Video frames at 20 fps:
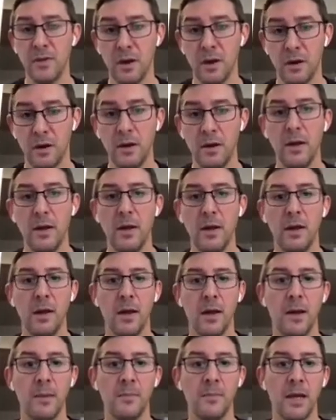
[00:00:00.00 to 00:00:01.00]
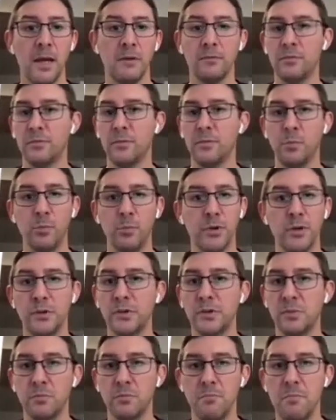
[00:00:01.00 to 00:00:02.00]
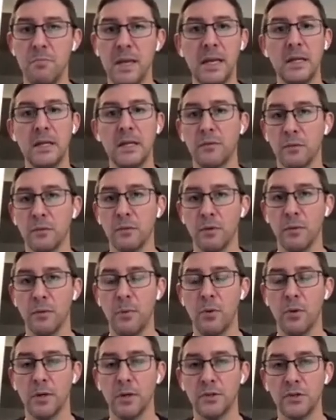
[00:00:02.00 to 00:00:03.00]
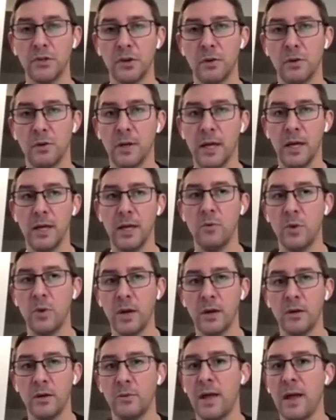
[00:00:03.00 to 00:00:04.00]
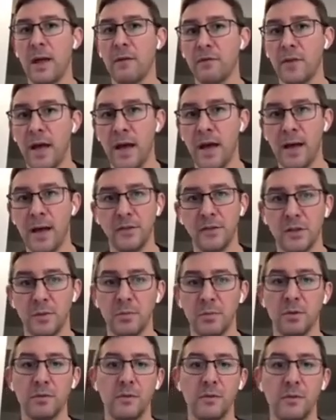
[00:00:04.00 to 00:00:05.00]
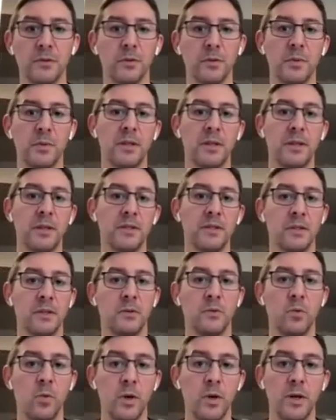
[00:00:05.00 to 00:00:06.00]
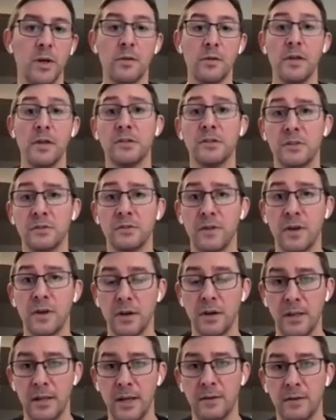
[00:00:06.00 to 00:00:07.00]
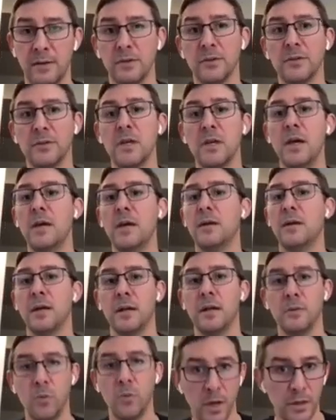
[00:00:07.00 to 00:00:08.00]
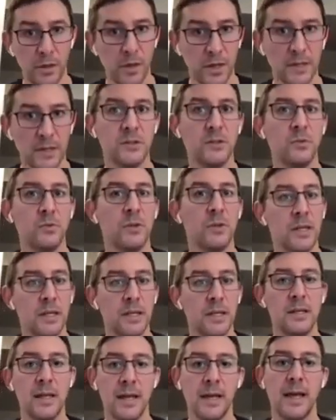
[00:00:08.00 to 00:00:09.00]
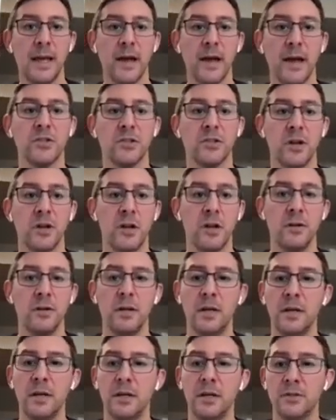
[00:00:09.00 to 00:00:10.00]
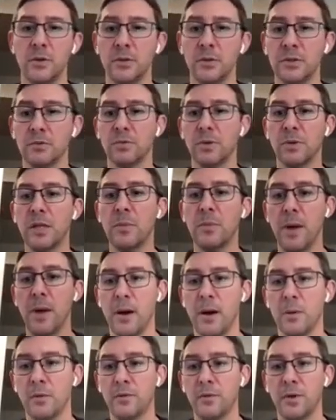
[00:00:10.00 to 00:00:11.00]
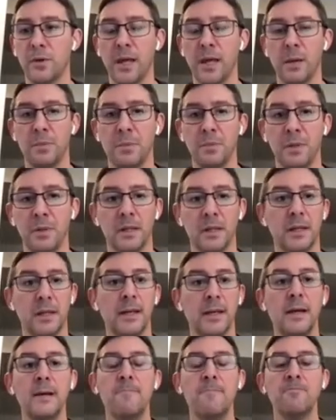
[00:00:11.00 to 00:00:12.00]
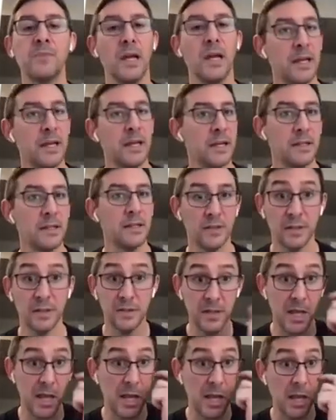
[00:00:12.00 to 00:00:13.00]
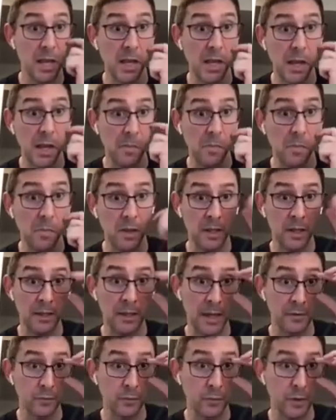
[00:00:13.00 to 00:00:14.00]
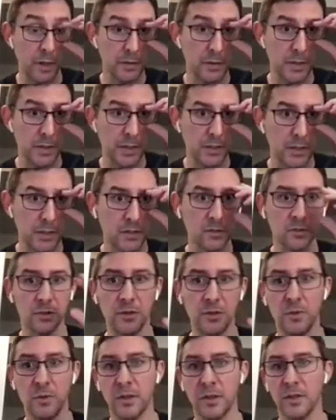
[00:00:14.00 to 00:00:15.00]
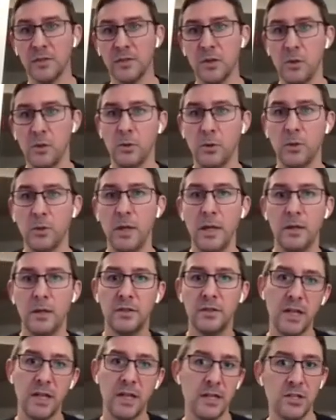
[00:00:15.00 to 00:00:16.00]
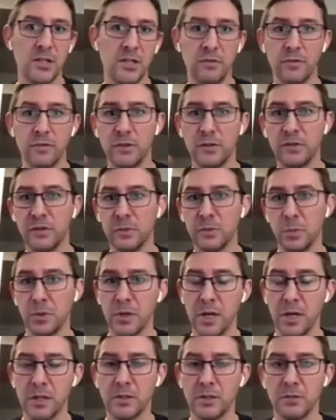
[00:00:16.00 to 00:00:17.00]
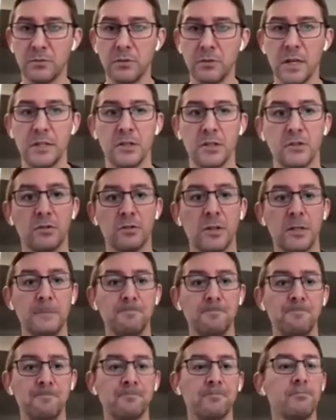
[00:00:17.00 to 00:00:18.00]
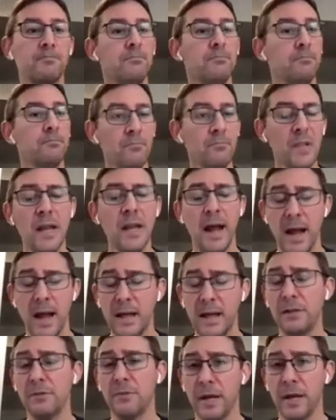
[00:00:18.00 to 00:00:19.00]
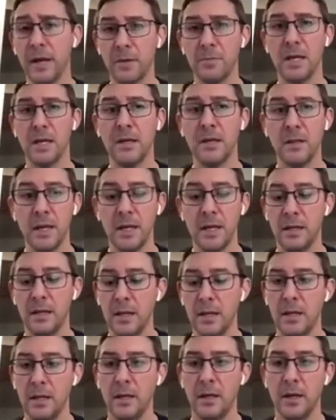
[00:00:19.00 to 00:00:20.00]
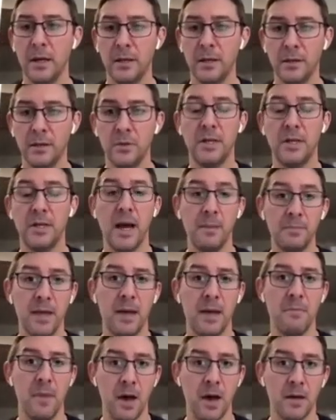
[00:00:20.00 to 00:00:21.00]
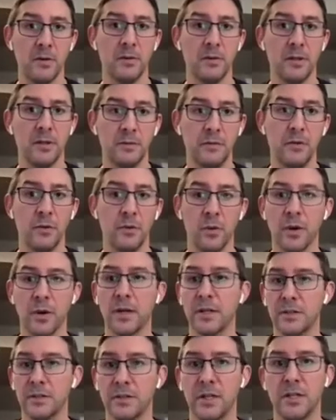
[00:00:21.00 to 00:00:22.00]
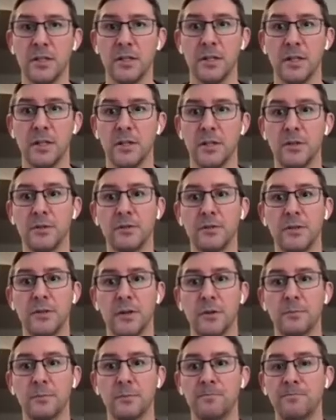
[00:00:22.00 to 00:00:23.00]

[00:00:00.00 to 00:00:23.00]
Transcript: there and produce many different reports showing, hey, where do we have the highest number of vulnerabilities and what are their severity levels and what things do we need to take action on? So it's a really powerful capability. Again, as I said, a lot of organizations are doing this whole staging versus production registry. And I highly recommend that you adopt that model if your organization can do so.